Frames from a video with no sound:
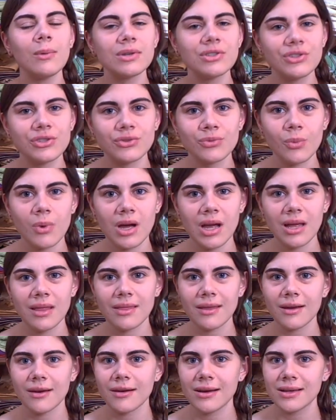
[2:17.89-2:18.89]
which is why
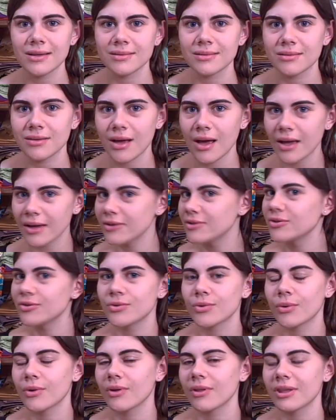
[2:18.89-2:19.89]
there is not a
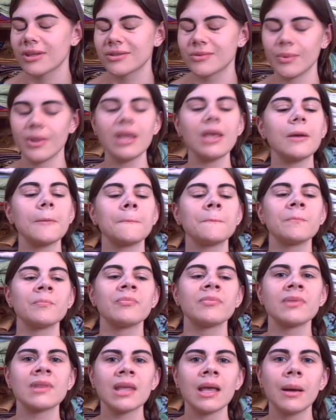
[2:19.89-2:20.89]
tutorial this week.
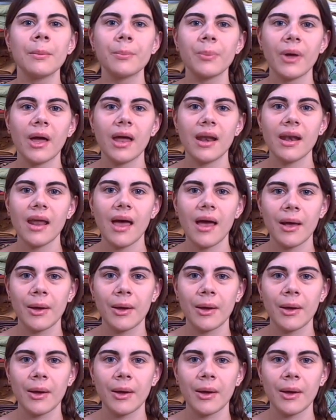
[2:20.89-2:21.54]
But